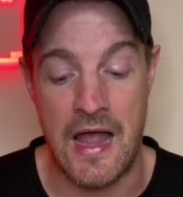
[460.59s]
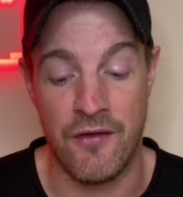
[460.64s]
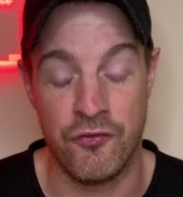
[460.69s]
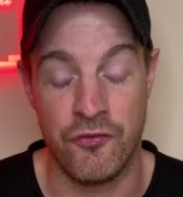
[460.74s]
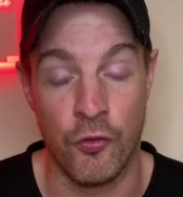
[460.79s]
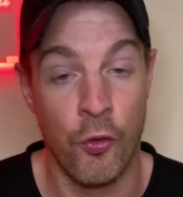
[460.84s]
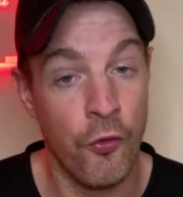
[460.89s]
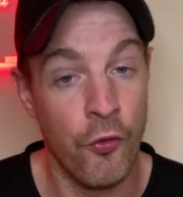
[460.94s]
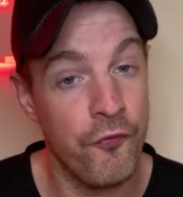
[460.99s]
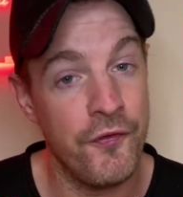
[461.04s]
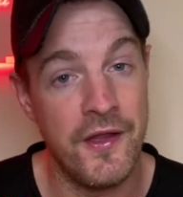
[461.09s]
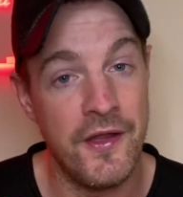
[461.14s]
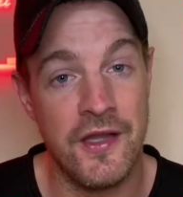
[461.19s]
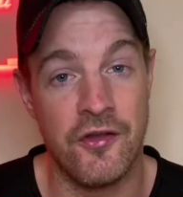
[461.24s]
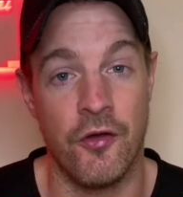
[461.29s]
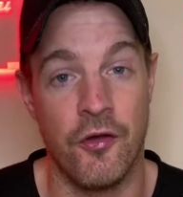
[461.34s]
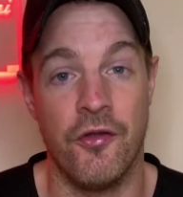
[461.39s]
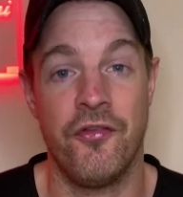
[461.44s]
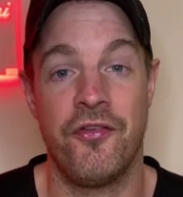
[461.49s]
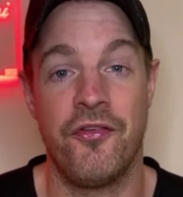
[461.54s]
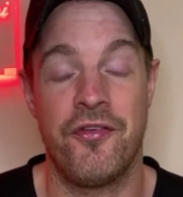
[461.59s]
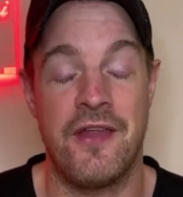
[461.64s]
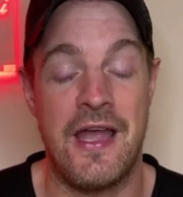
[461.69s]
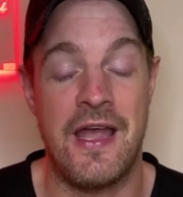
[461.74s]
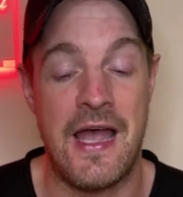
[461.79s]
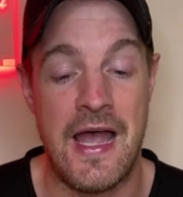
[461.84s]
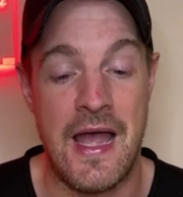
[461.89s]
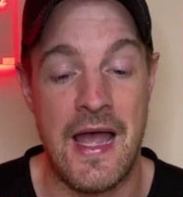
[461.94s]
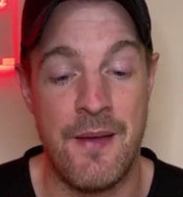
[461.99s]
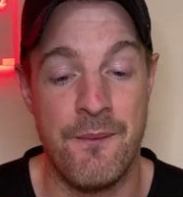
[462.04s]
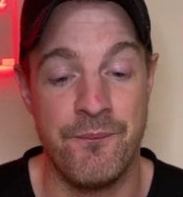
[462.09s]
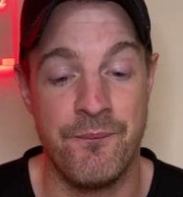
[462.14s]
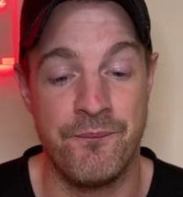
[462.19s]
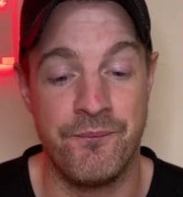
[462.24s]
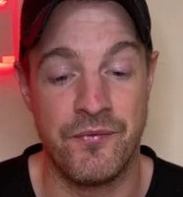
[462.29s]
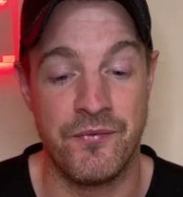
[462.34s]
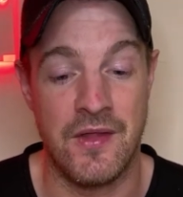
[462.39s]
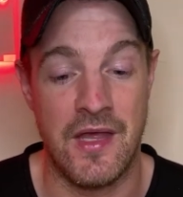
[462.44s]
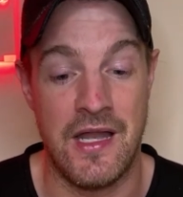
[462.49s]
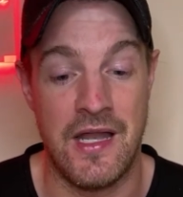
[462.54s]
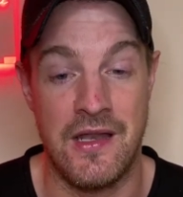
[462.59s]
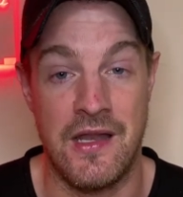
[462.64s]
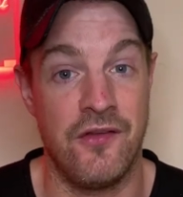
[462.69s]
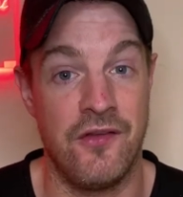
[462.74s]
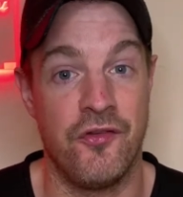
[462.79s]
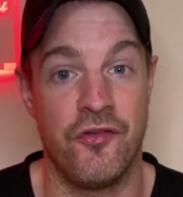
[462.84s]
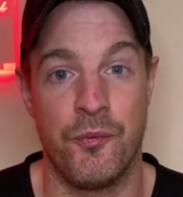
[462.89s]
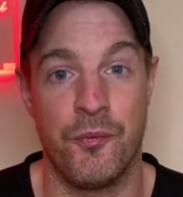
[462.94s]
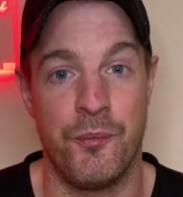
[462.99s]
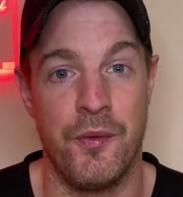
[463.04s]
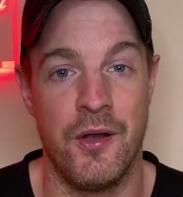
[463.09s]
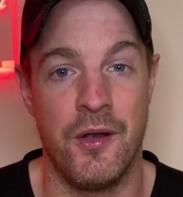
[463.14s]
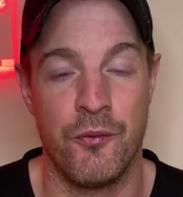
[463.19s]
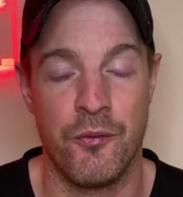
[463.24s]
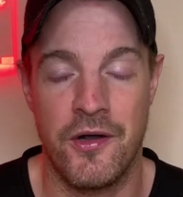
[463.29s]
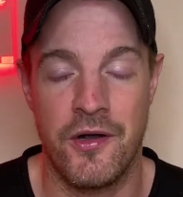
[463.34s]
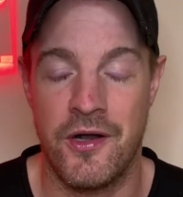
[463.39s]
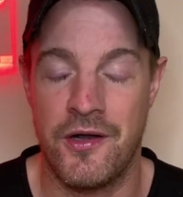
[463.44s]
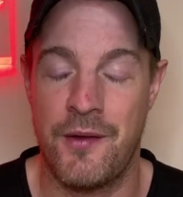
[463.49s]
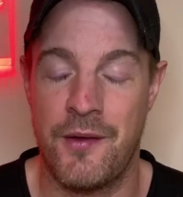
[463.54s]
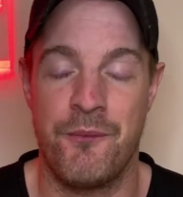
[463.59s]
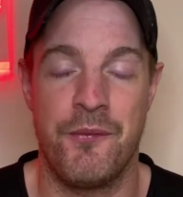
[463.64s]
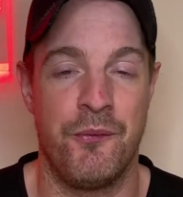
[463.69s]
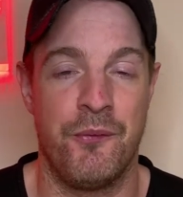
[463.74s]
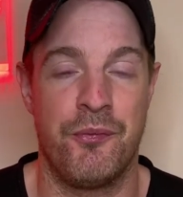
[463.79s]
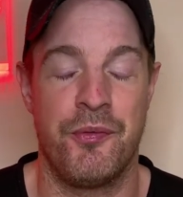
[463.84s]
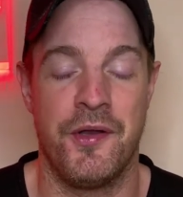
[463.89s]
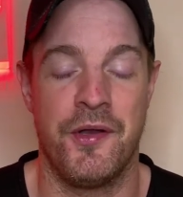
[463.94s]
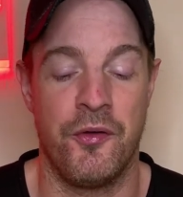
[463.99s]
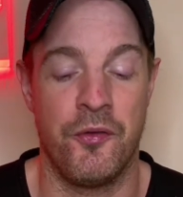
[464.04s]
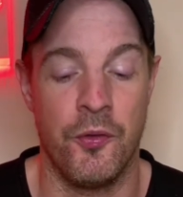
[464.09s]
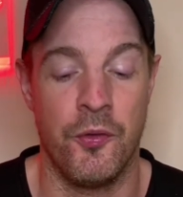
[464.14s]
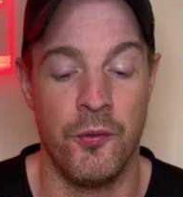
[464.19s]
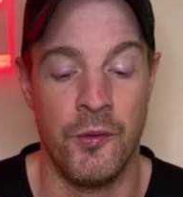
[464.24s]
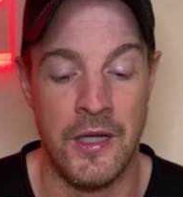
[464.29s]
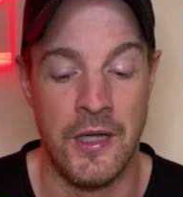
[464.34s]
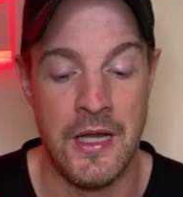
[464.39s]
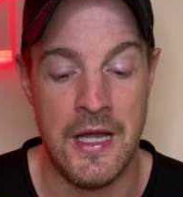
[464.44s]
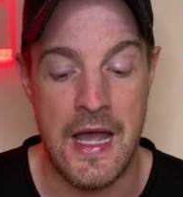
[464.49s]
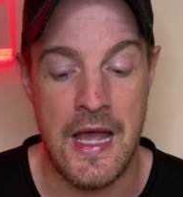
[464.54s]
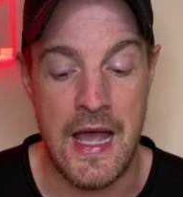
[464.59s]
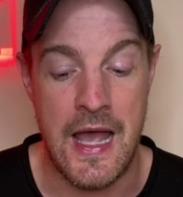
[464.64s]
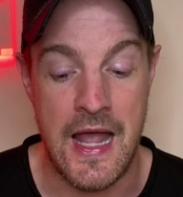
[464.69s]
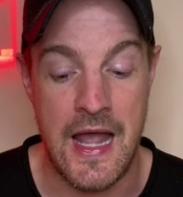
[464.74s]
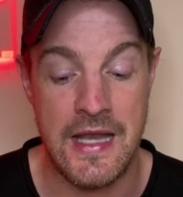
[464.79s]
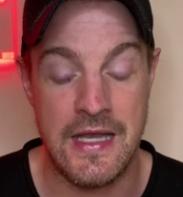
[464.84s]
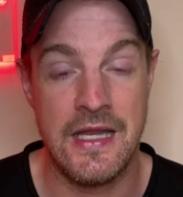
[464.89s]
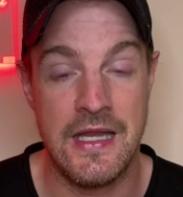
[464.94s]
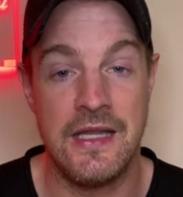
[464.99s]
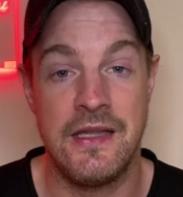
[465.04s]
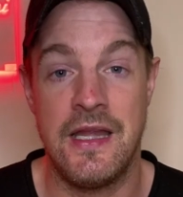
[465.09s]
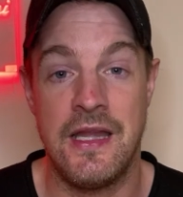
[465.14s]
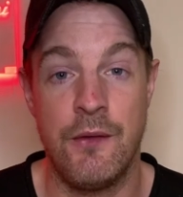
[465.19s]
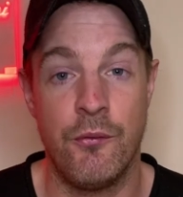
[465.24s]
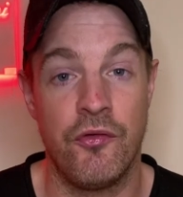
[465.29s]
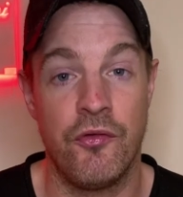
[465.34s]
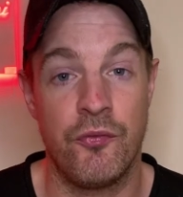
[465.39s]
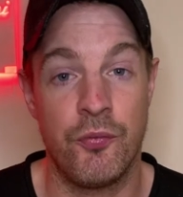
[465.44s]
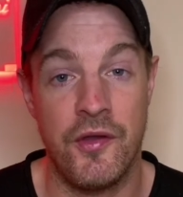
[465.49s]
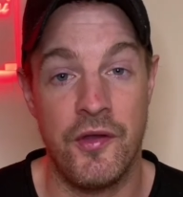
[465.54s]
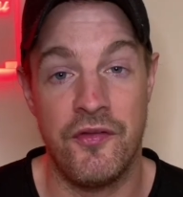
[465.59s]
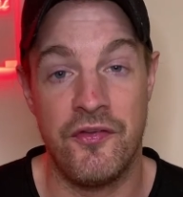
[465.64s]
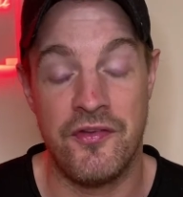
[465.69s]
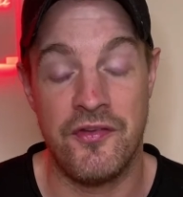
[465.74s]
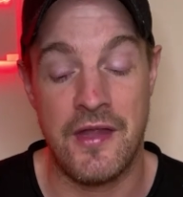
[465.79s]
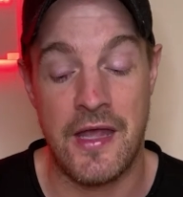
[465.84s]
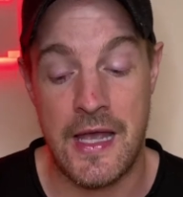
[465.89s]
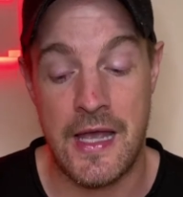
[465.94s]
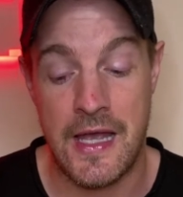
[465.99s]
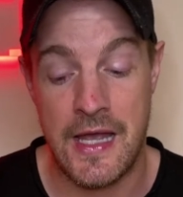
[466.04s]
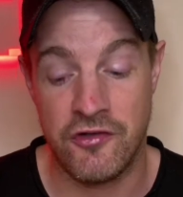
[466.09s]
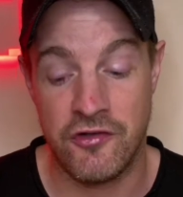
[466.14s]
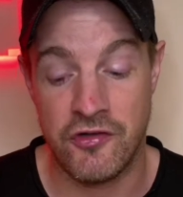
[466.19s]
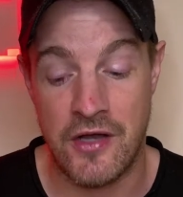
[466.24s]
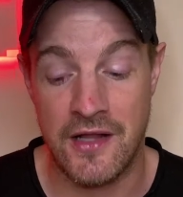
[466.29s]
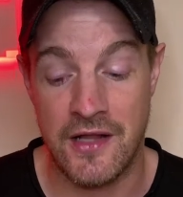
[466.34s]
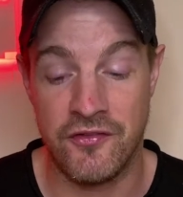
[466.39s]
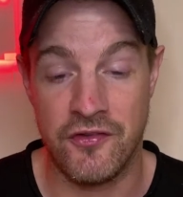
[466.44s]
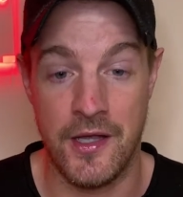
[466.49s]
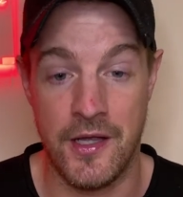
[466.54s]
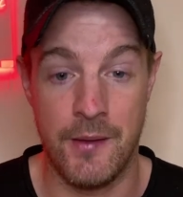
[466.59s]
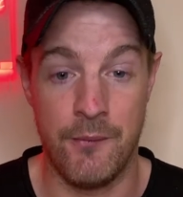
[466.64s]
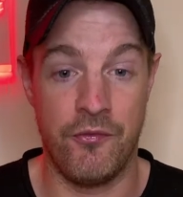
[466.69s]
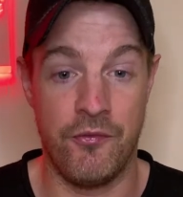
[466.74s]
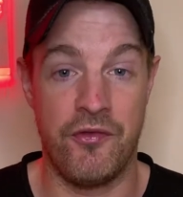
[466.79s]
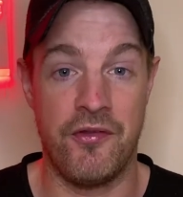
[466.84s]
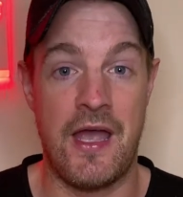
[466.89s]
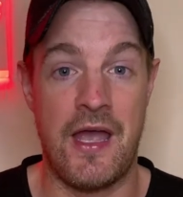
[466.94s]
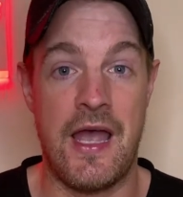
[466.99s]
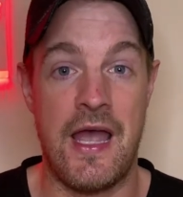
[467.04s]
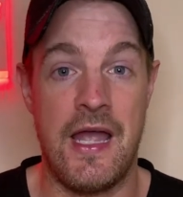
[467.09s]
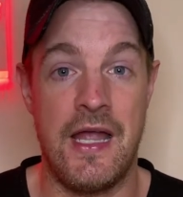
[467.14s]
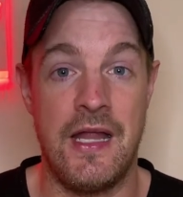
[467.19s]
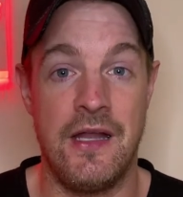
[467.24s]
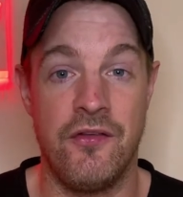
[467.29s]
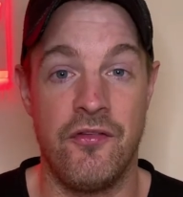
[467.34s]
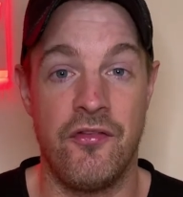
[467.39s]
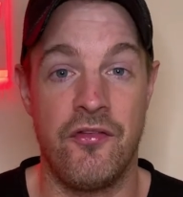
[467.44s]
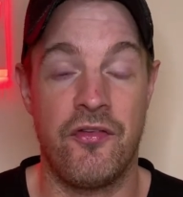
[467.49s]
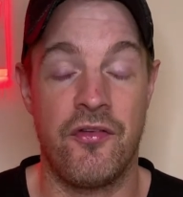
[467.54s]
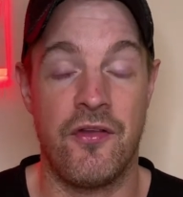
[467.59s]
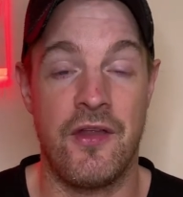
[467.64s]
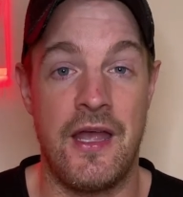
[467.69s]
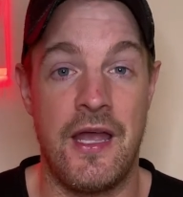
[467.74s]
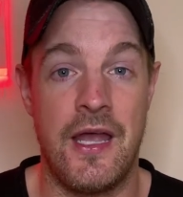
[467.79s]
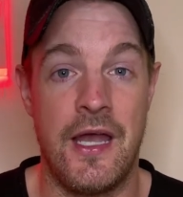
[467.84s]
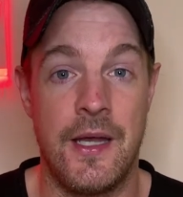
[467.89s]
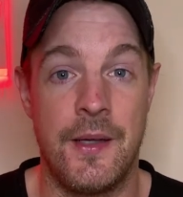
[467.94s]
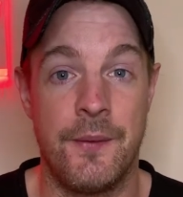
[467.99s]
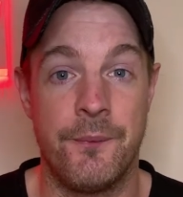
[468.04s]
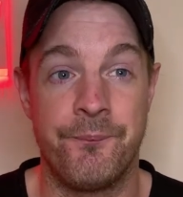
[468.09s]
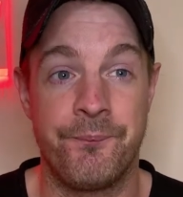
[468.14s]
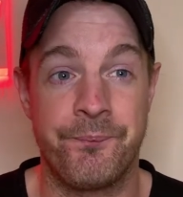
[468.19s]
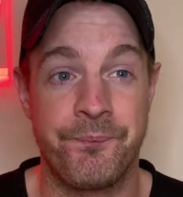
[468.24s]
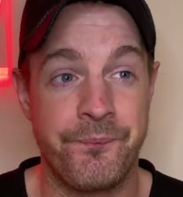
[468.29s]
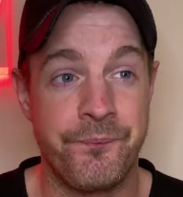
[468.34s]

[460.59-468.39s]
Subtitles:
So hopefully he does, and does a build with her. That'd be pretty cool. And then he was with Drag Times, and